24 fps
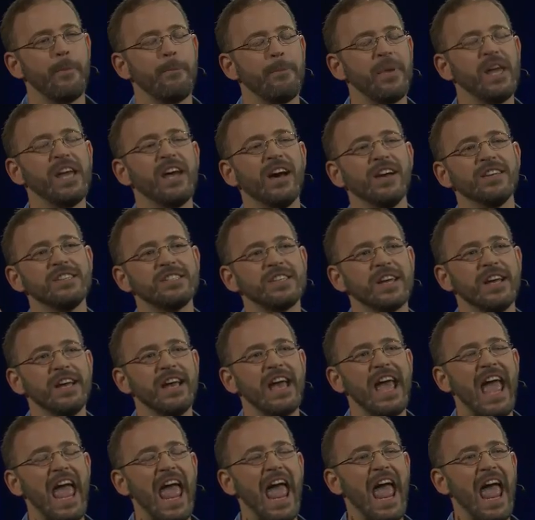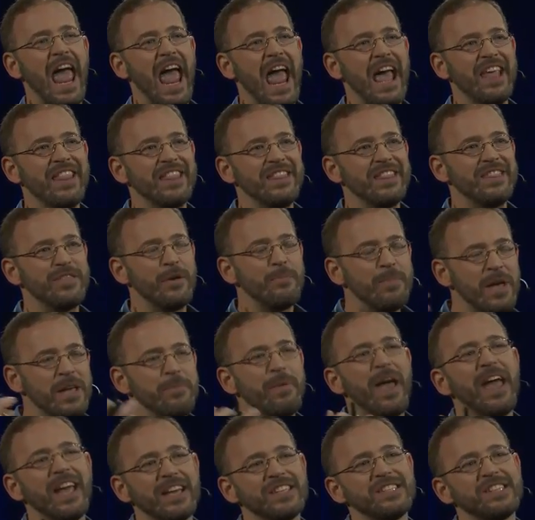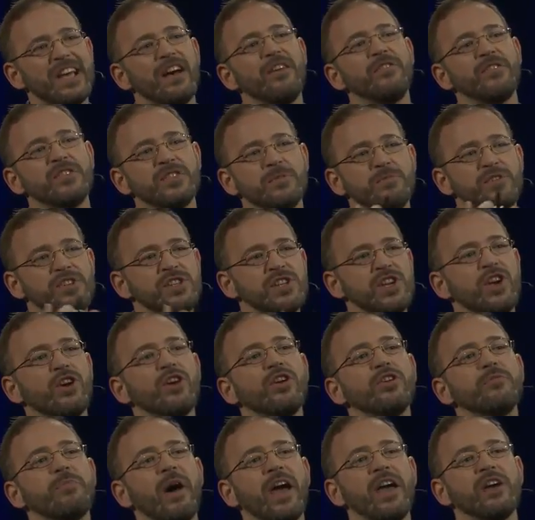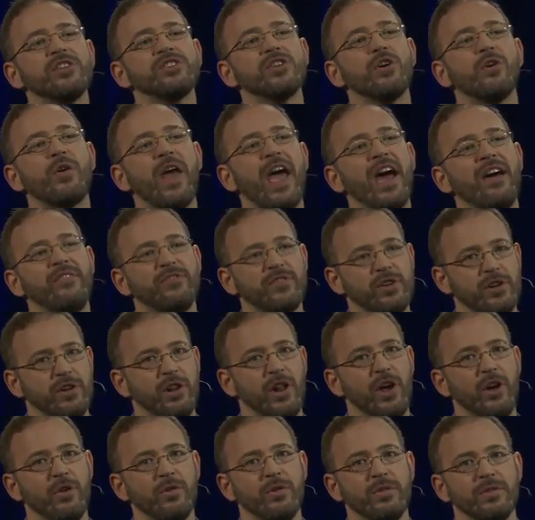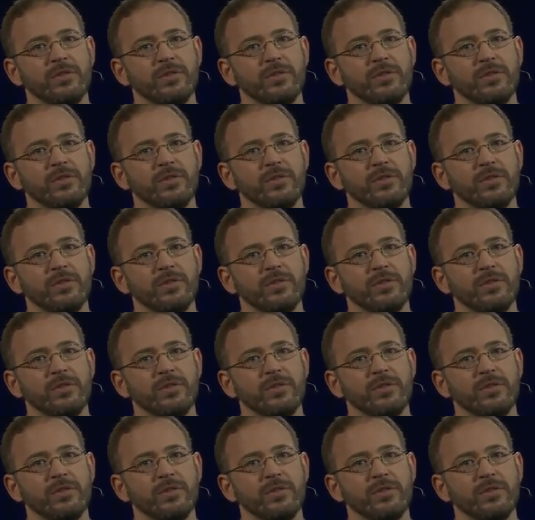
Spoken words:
because the Big Bang itself is obscured by its own afterglow.